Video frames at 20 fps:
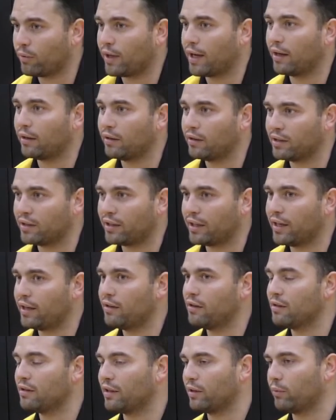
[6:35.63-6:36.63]
We got good
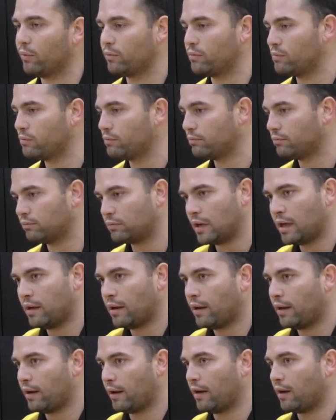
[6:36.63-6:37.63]
seniors and
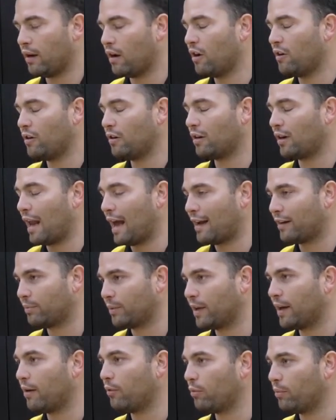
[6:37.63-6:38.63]

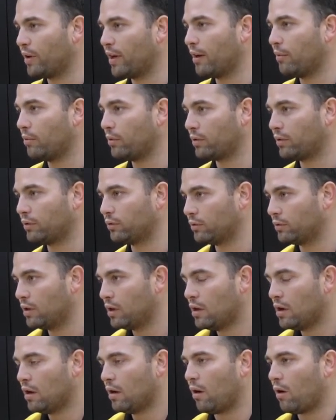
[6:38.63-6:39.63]
underclassmen that will be able to
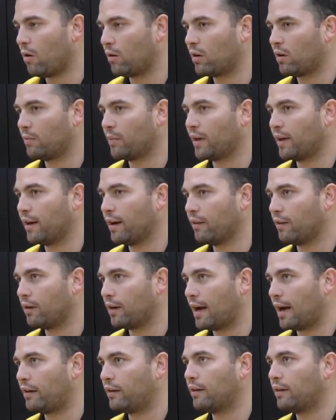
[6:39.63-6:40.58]
all come together.